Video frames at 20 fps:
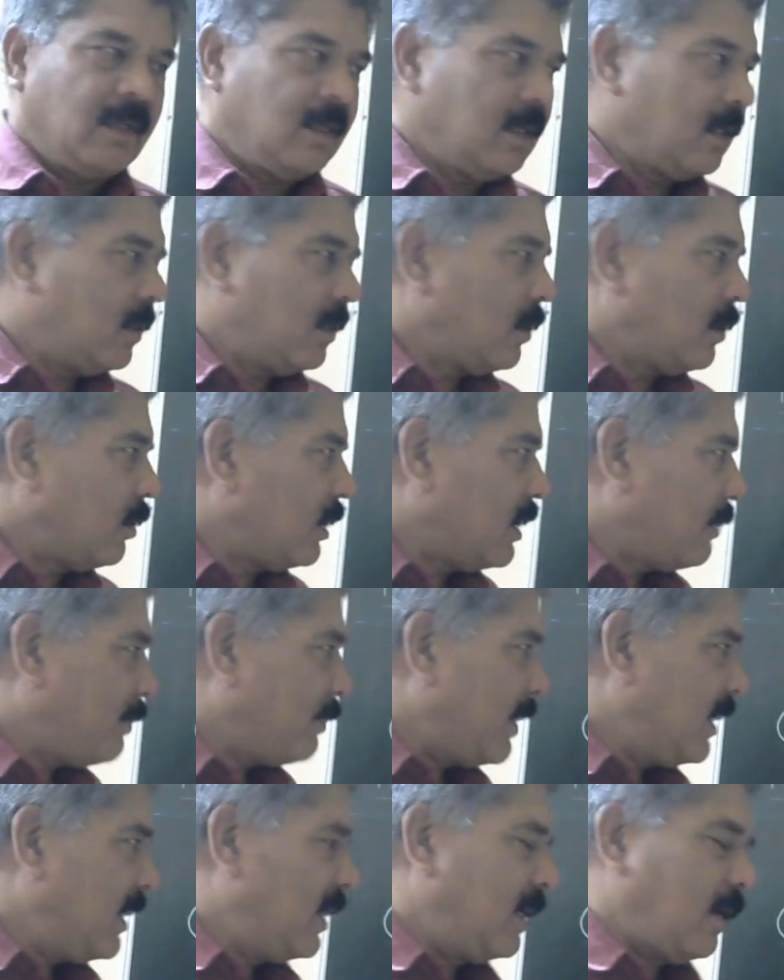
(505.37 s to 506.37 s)
Now,
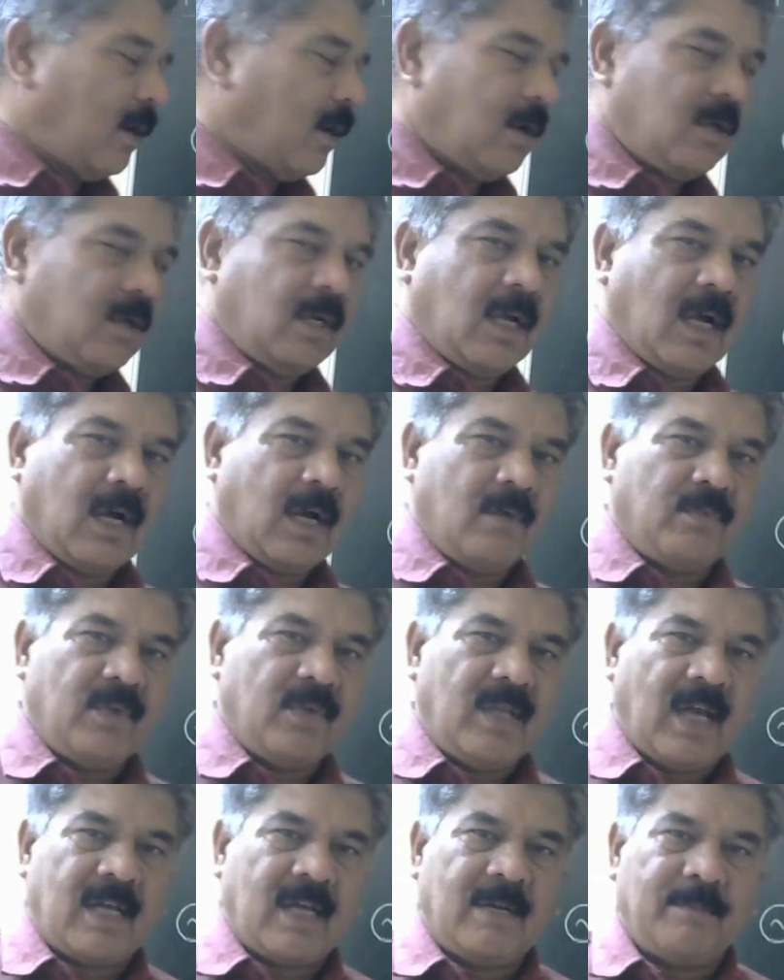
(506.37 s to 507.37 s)
depending on how
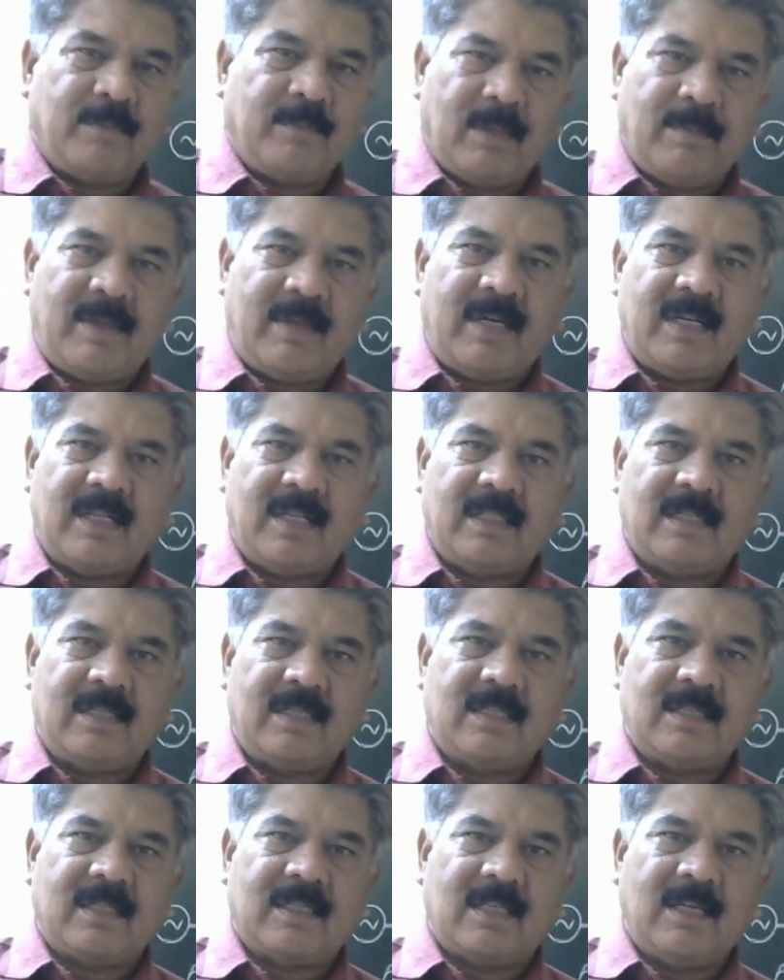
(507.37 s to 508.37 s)
we are implementing this
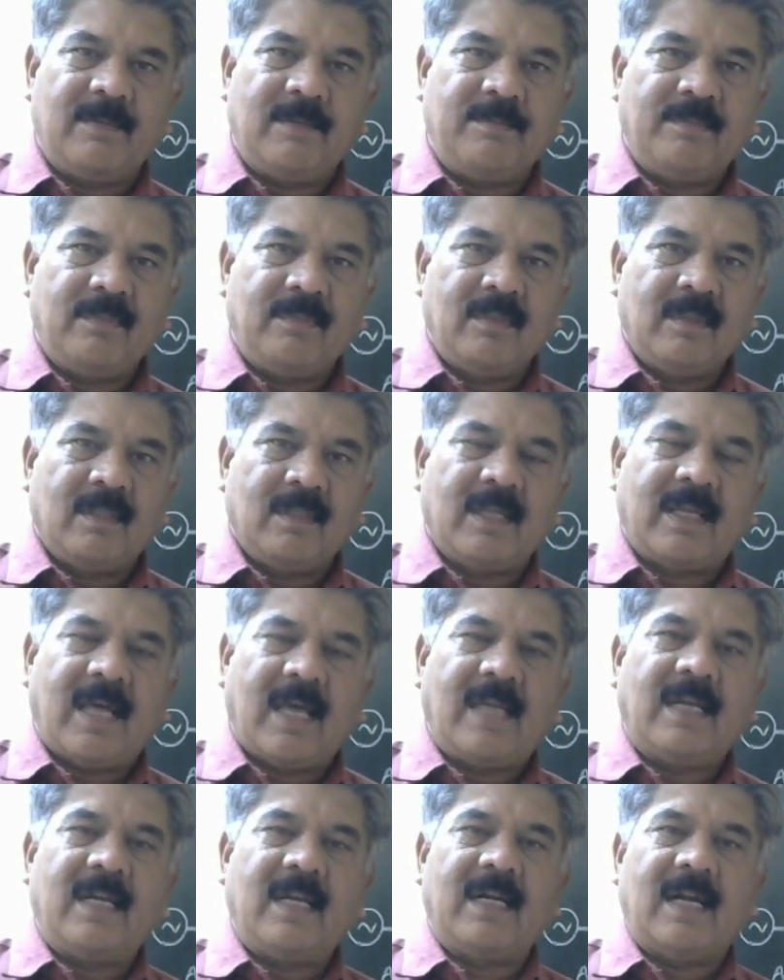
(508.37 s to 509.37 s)
scheme, the
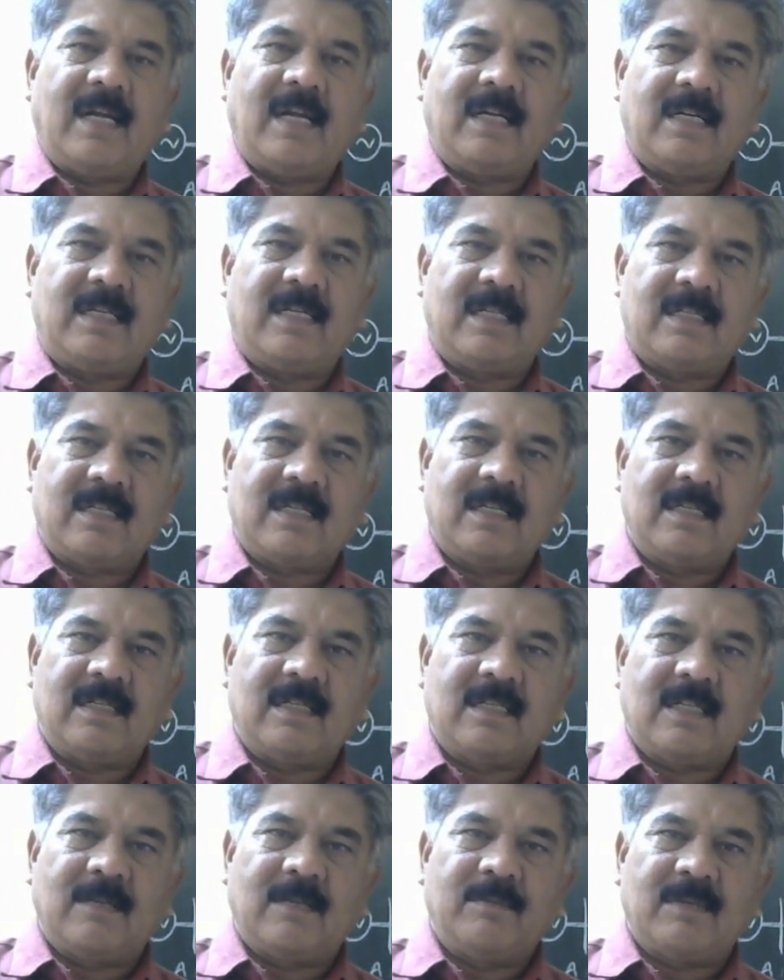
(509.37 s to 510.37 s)
carrier added distance
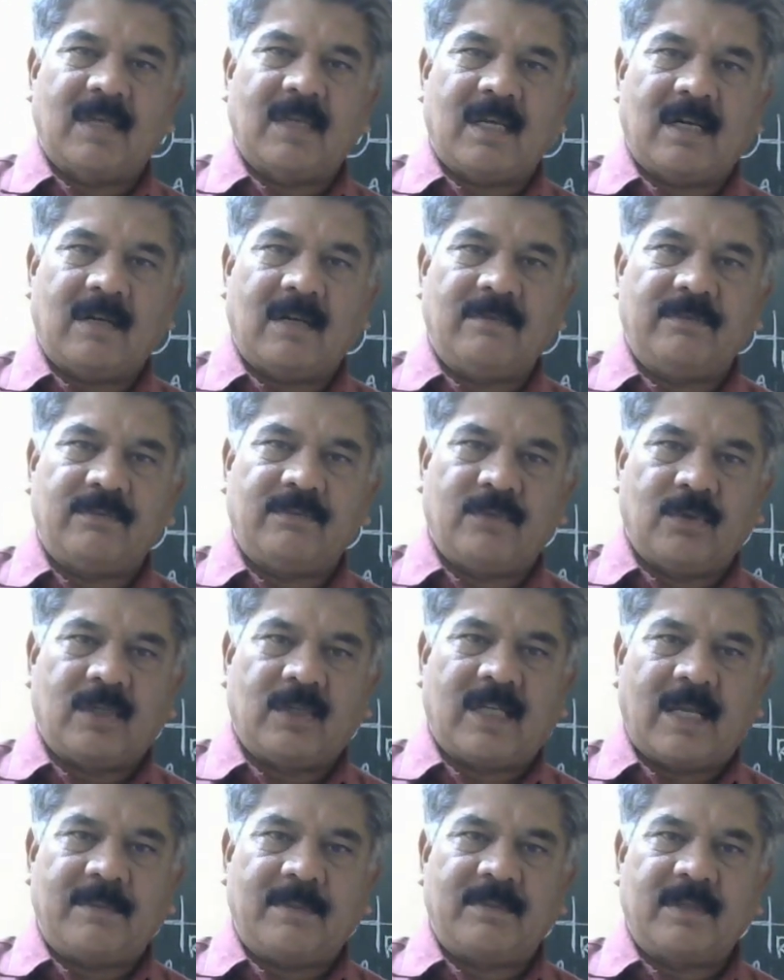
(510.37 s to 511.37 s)
schemes are of 4
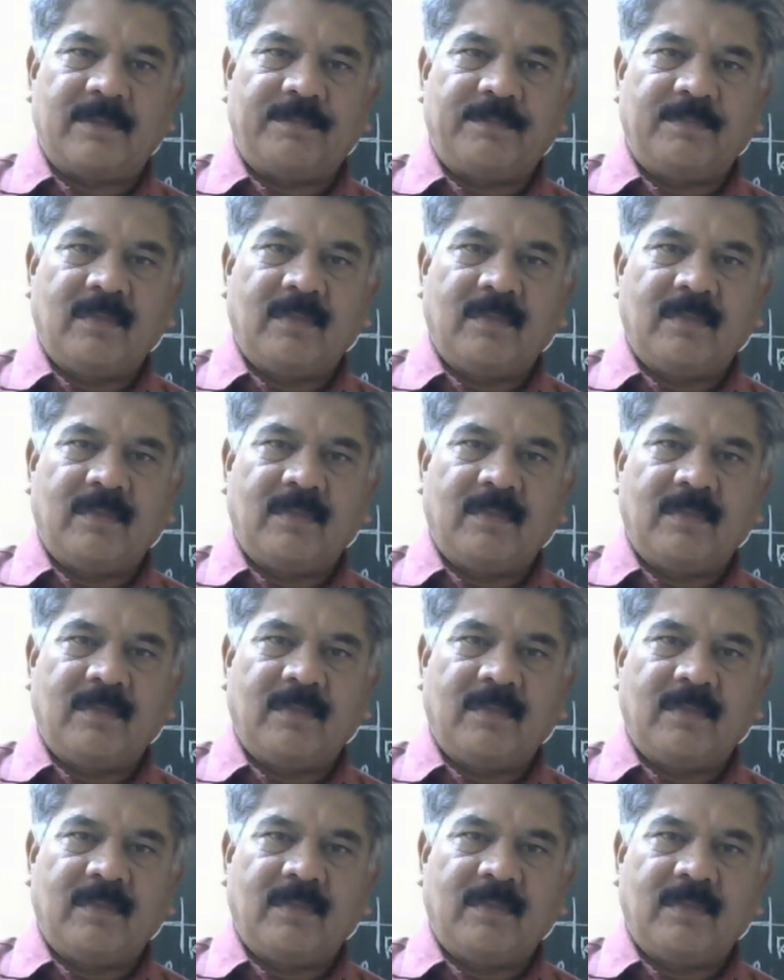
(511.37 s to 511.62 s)
types.